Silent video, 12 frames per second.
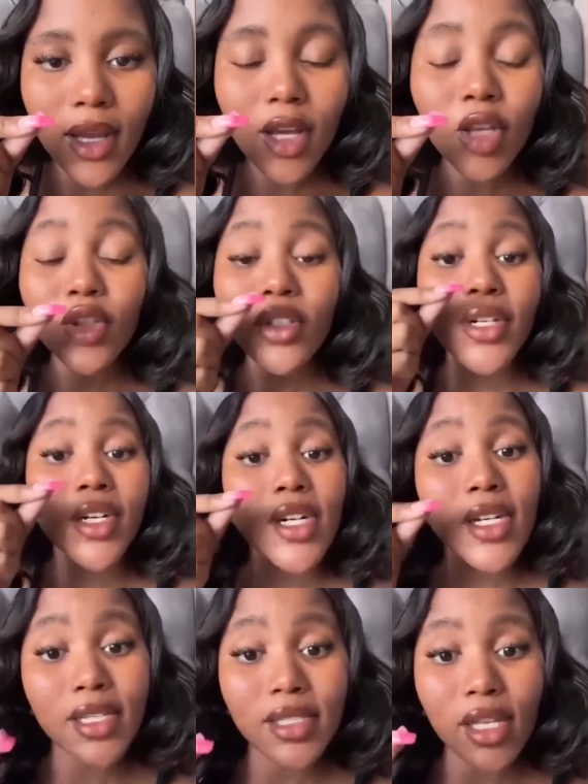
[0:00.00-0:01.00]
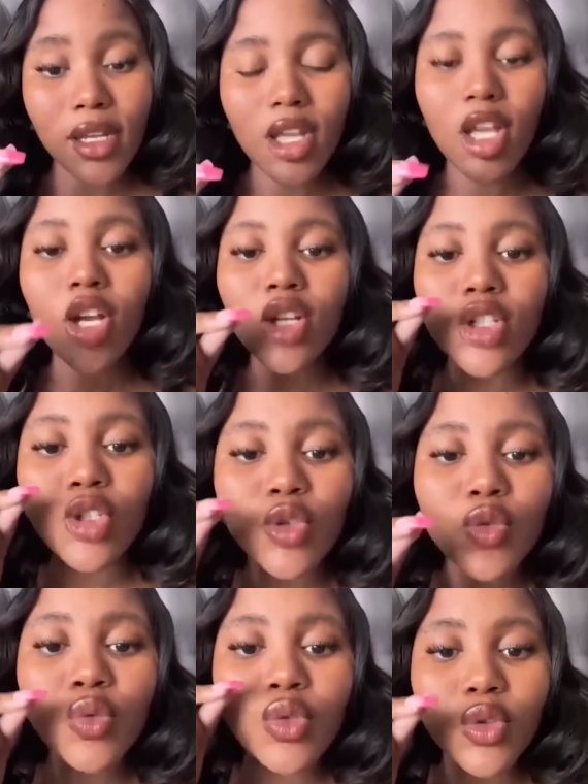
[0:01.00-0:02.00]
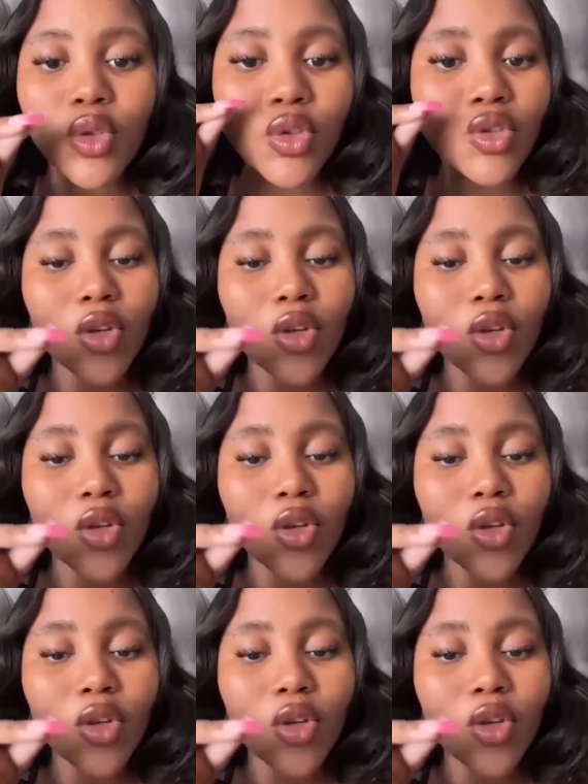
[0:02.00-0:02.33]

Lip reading: So, girlies, shoot your shot.